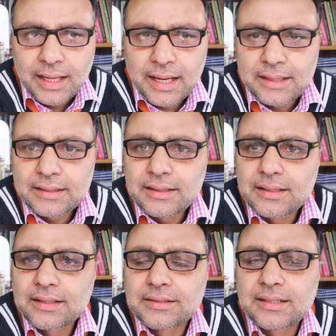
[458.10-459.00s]
And
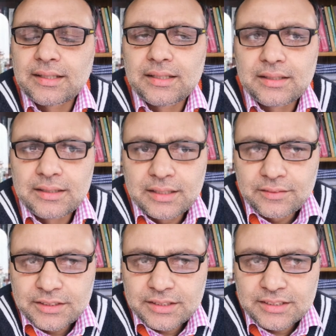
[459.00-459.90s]
in the
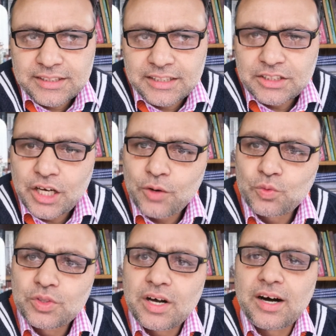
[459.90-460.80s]
linguistic sense, how
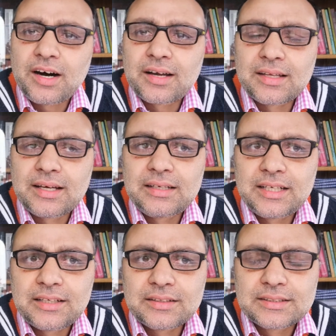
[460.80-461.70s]
we are the
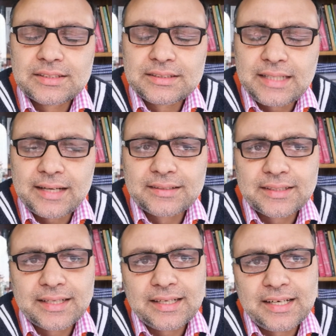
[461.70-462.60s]

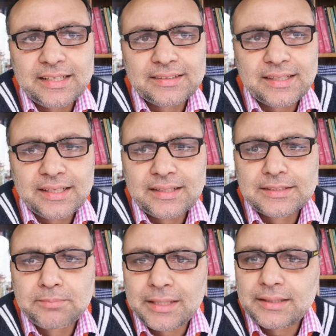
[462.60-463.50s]
syntactical and the
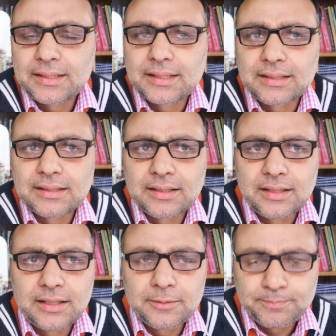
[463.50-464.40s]

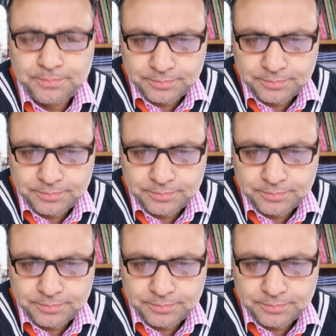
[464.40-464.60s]
semantical